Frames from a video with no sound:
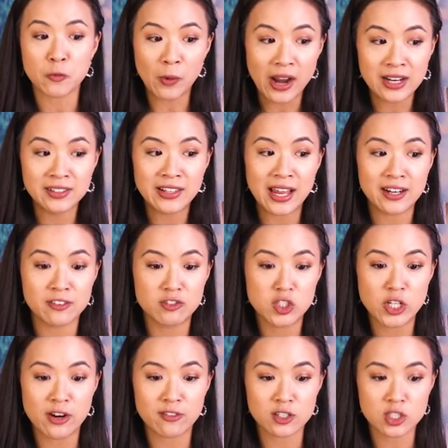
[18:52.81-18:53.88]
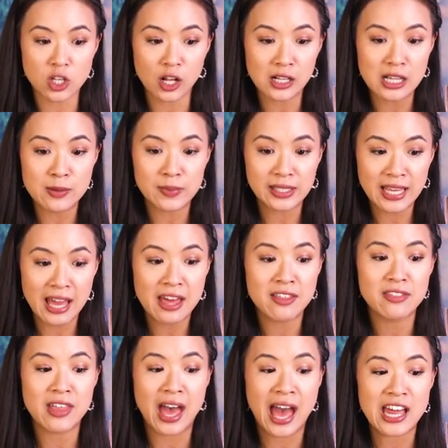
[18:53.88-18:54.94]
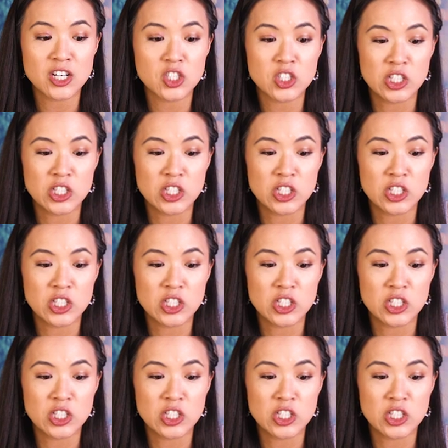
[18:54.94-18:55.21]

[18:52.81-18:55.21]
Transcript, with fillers: threatened that if she ever saw him again that